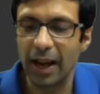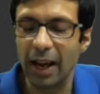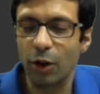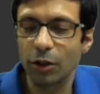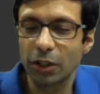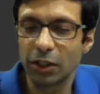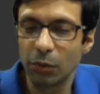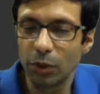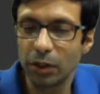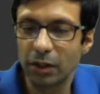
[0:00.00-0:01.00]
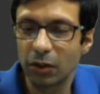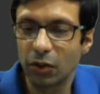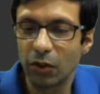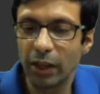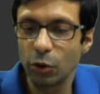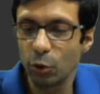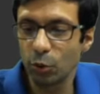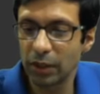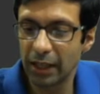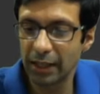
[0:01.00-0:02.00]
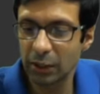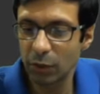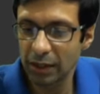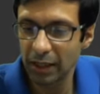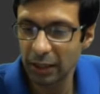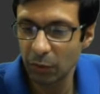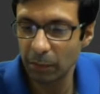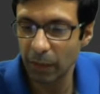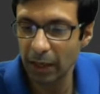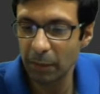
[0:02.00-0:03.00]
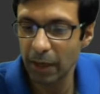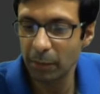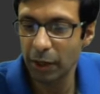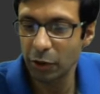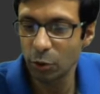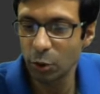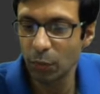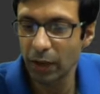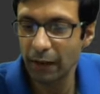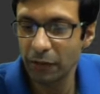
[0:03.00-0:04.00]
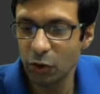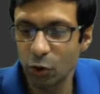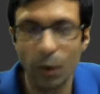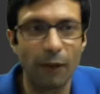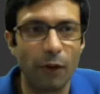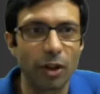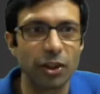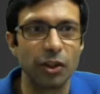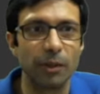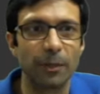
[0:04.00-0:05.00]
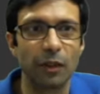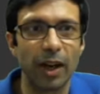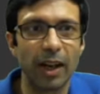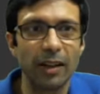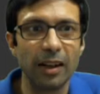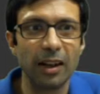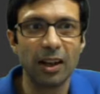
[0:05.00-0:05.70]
And oxygen was 3 into 2, 6. It was 6. We multiplied by 2. So we have 12 oxygen, right?